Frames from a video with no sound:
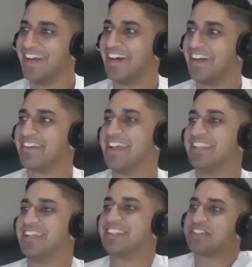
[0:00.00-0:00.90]
all right,
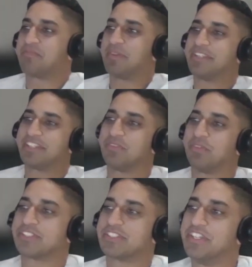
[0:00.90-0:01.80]
let's jump into
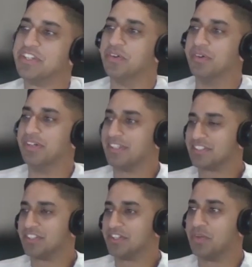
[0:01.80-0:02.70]
what's new.
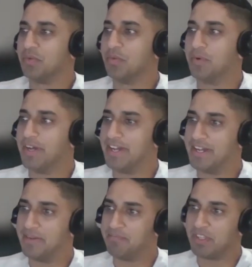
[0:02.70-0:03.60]
So,
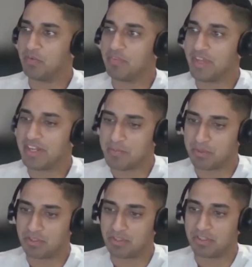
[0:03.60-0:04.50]
we've had a
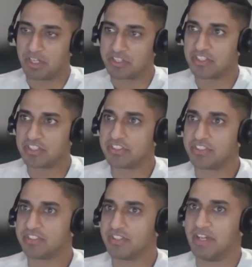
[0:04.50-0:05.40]
couple
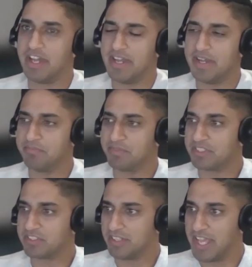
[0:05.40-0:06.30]
launches since
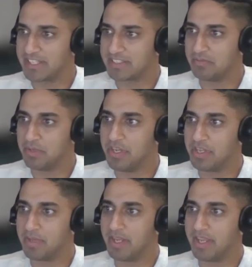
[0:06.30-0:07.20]
our last community
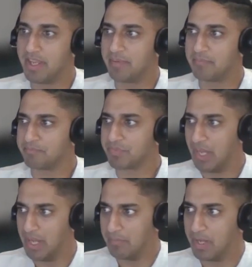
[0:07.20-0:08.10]
meeting.
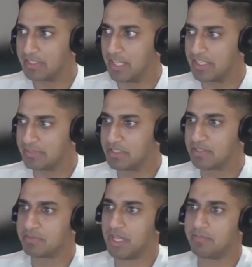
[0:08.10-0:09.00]
I'll spend
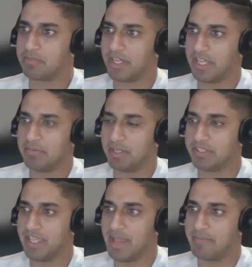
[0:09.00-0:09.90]
some time talking about
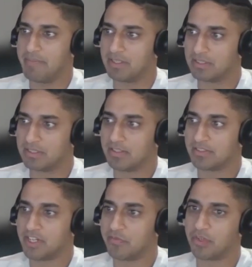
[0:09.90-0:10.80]
the ML
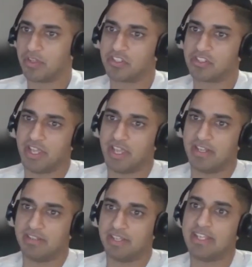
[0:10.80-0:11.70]
software launch,
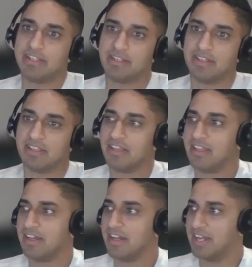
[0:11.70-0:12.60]
and Leighton
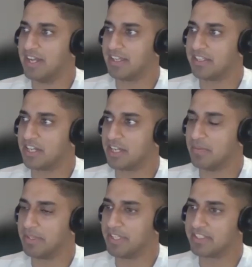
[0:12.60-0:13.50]
can talk
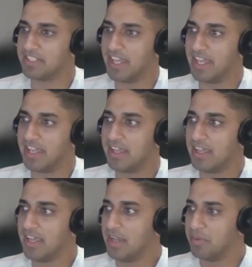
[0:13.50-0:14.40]
about the SDK.
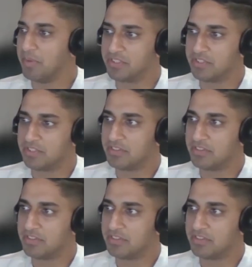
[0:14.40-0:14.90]
But